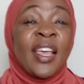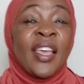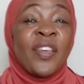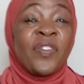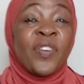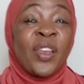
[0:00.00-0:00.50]

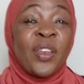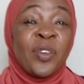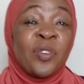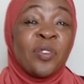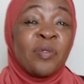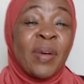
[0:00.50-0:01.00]
If you're
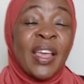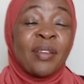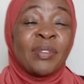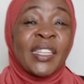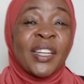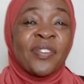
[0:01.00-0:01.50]
new, my name
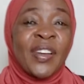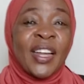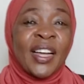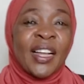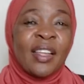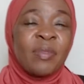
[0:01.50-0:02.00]
is Sherifa
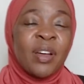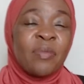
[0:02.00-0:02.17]
Nakalema.